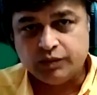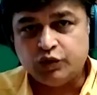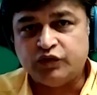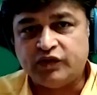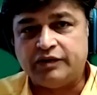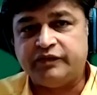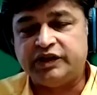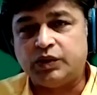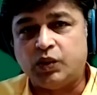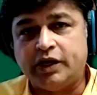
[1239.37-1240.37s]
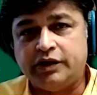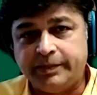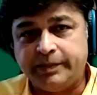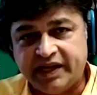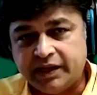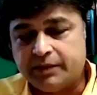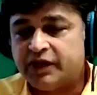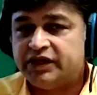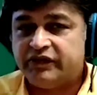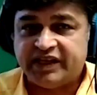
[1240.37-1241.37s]
move out with the water depending
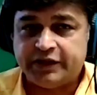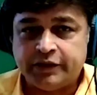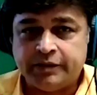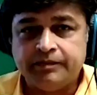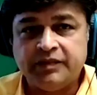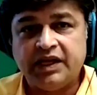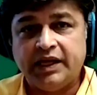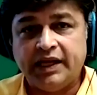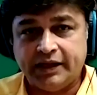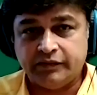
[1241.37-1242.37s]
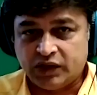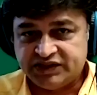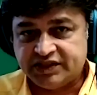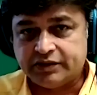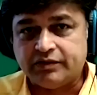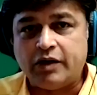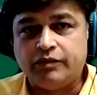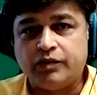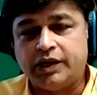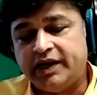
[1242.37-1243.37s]
upon the weather and what's the
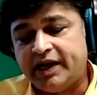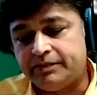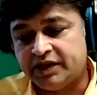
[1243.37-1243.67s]
groundwater depth.